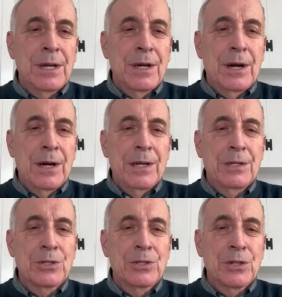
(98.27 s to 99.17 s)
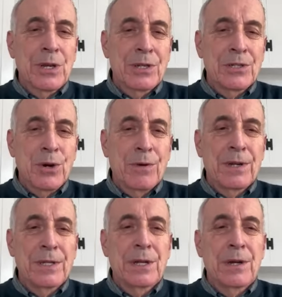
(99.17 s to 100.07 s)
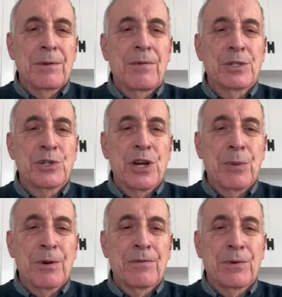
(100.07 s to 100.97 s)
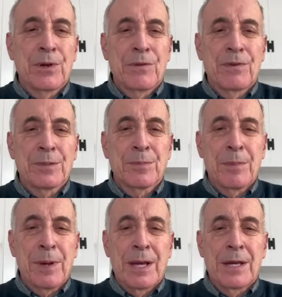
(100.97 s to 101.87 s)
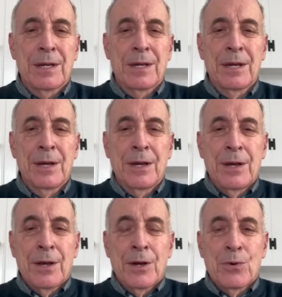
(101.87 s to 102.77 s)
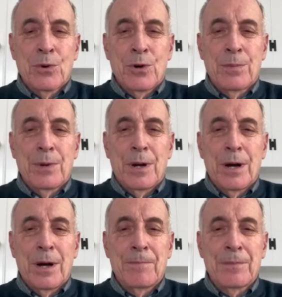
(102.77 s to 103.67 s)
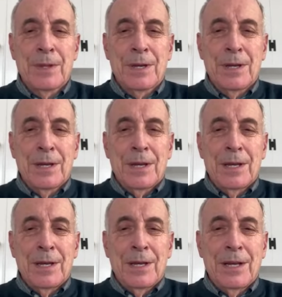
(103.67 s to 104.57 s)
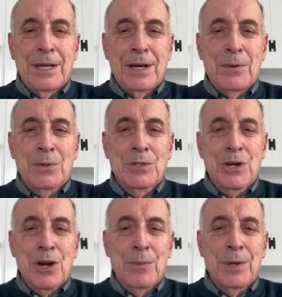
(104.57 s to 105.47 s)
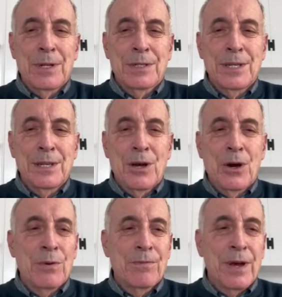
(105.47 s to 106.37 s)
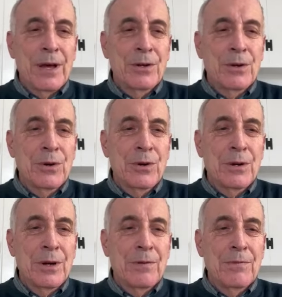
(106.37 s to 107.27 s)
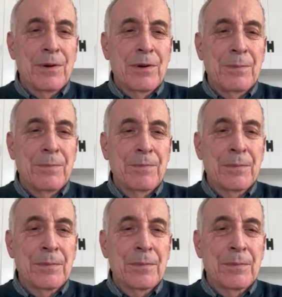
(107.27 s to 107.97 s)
uh, and, and served as a vice chairman for their investment banking group. Um, he uh, was chairman and CEO and founder of um,